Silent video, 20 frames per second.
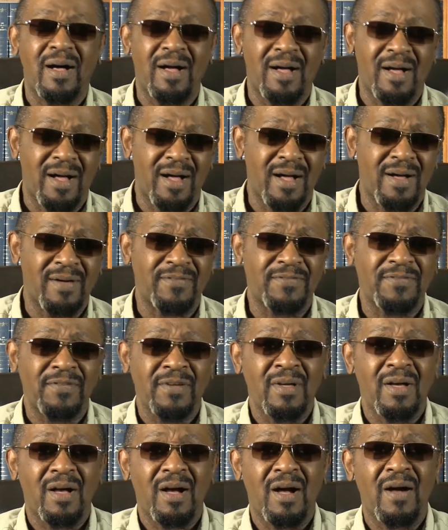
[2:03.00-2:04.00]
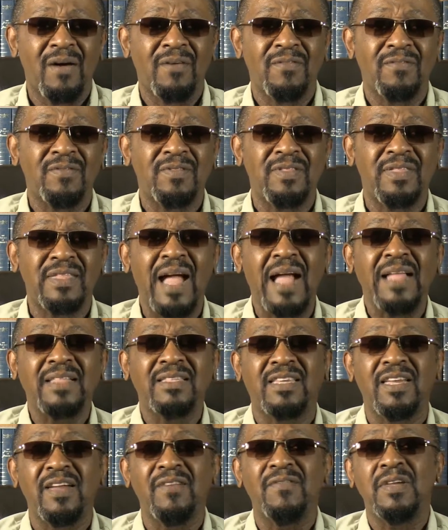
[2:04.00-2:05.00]
uh, of of
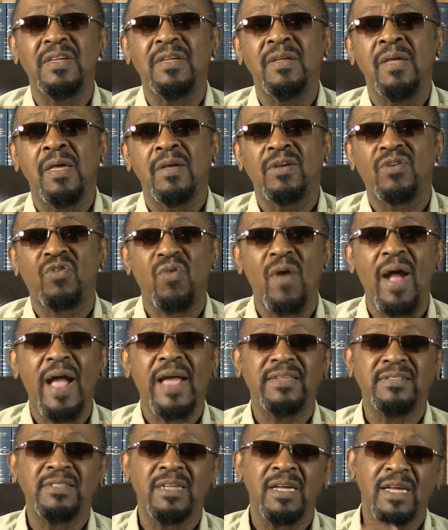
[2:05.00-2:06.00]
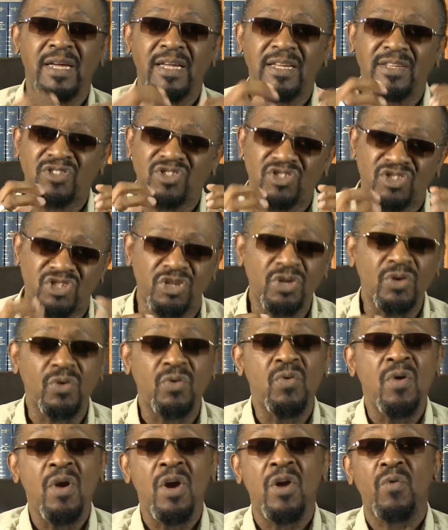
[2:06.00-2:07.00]
not giving Christ his
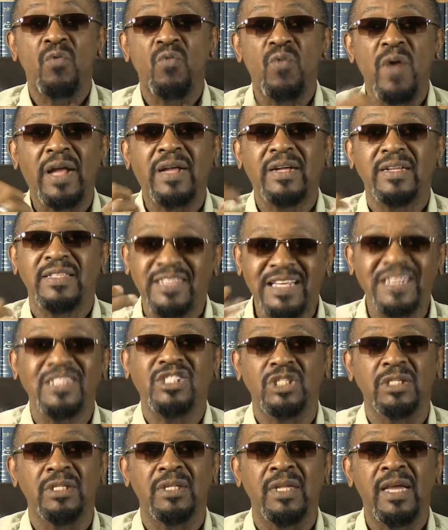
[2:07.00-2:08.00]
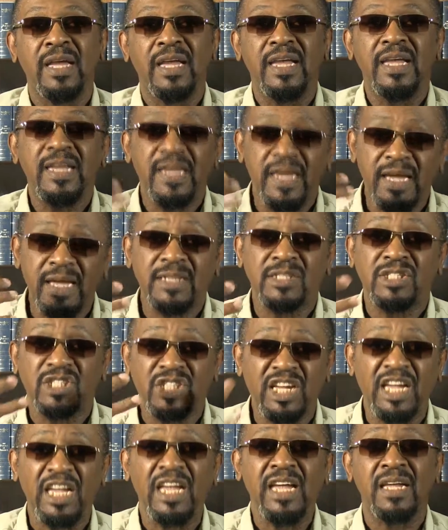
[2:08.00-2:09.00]
due recognition. He is
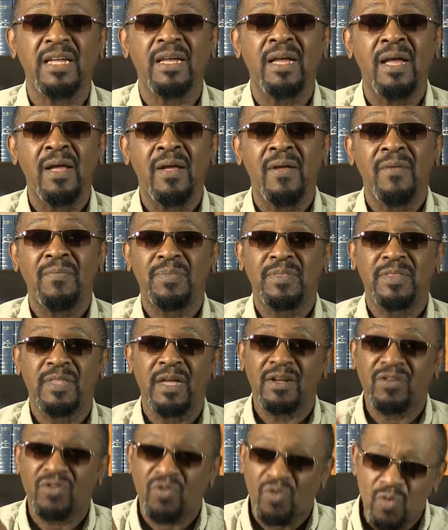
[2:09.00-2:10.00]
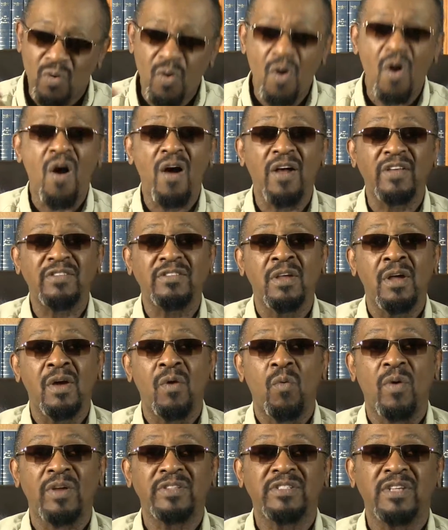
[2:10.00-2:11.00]
king. The cross
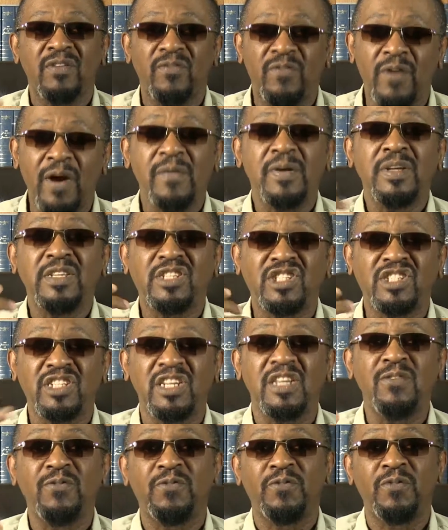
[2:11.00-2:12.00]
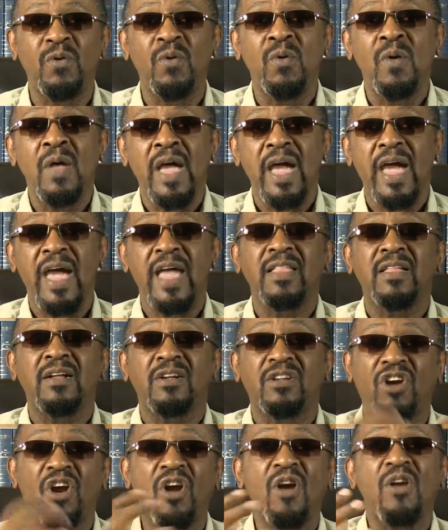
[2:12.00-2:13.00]
was a very sinful and a
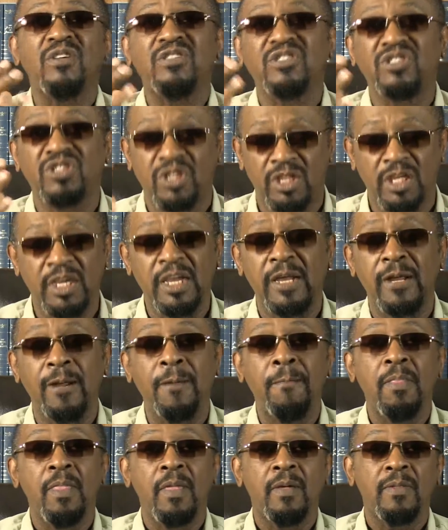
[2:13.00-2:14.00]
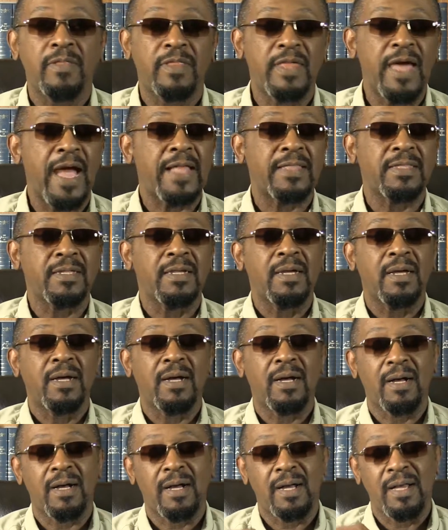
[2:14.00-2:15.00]
cursed thing that,
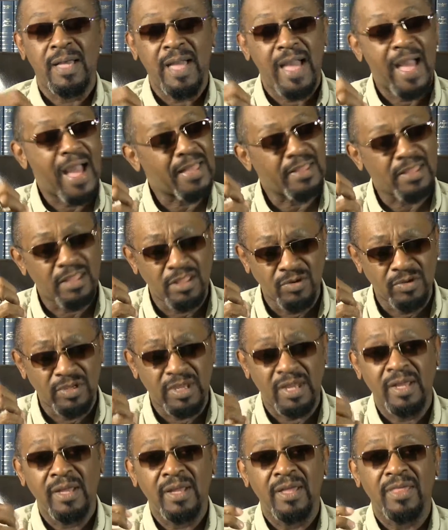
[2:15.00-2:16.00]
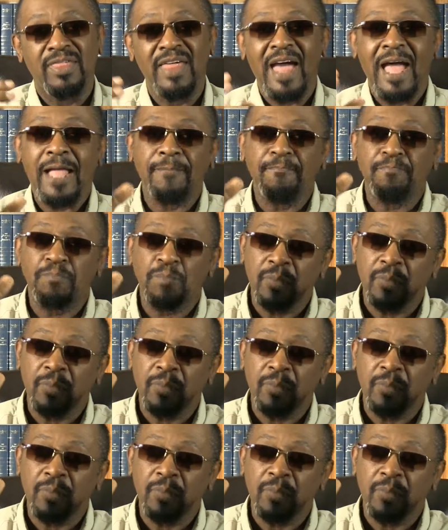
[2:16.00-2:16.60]
uh, hallelujah, that